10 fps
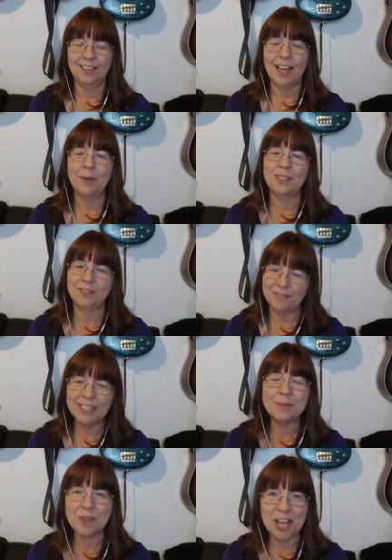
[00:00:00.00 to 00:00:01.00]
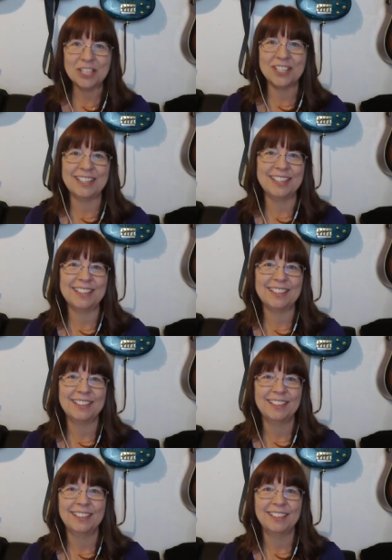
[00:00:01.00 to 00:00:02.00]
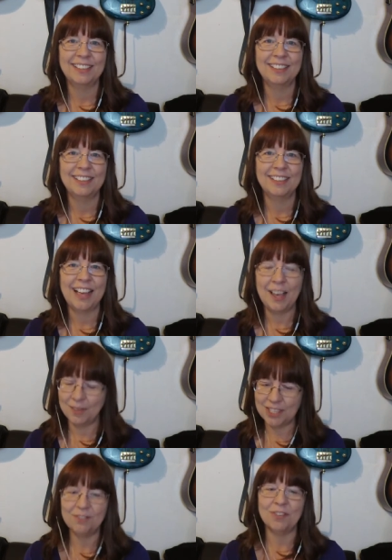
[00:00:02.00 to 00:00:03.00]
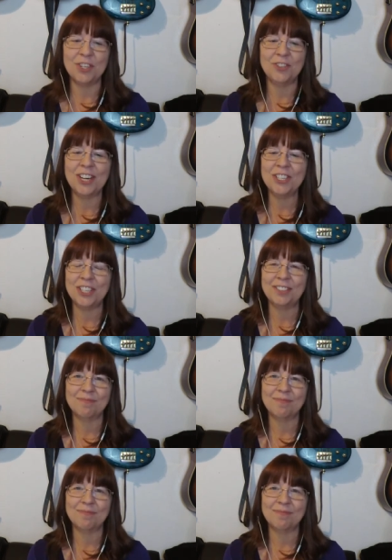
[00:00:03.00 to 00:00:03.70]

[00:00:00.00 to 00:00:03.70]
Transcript: I was in victim consciousness. I was in frustration.